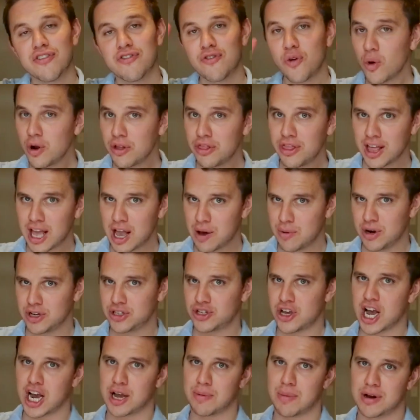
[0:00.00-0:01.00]
The fourth thing I
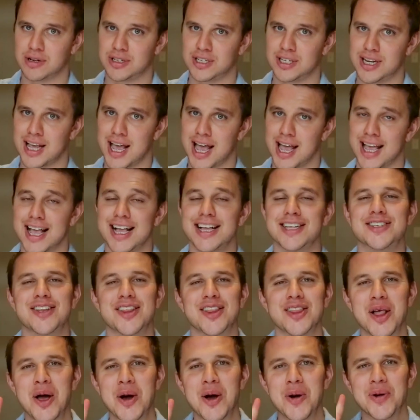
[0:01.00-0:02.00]
want to talk about today is
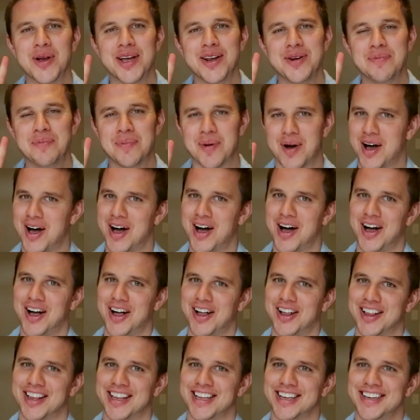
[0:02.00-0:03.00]
Logan
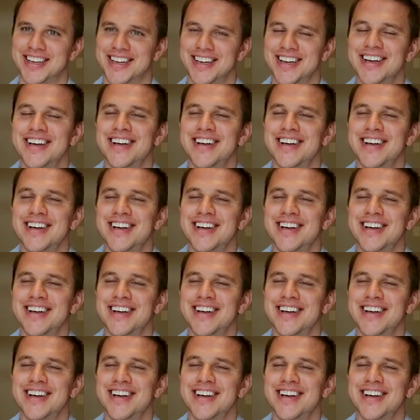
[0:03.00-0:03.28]
Paul.